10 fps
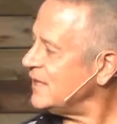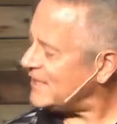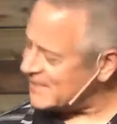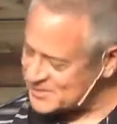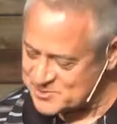
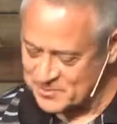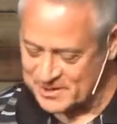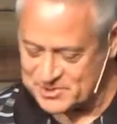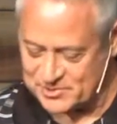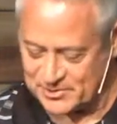is my
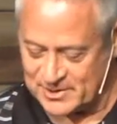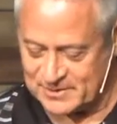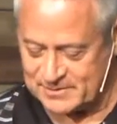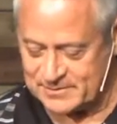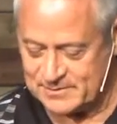
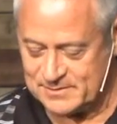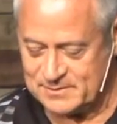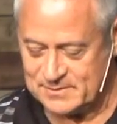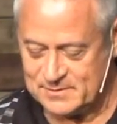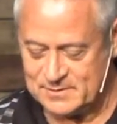strength.
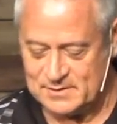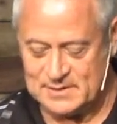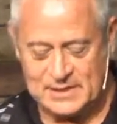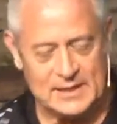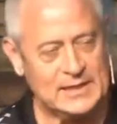
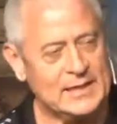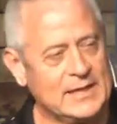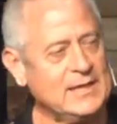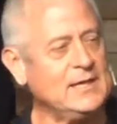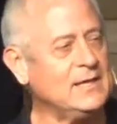
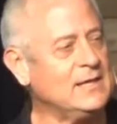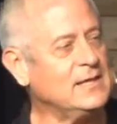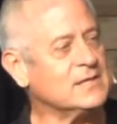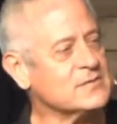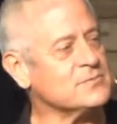He
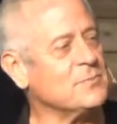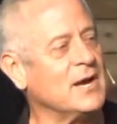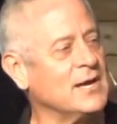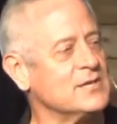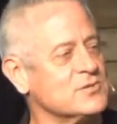is
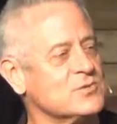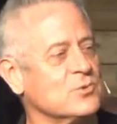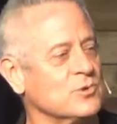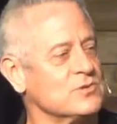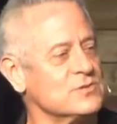my
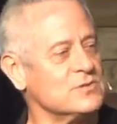source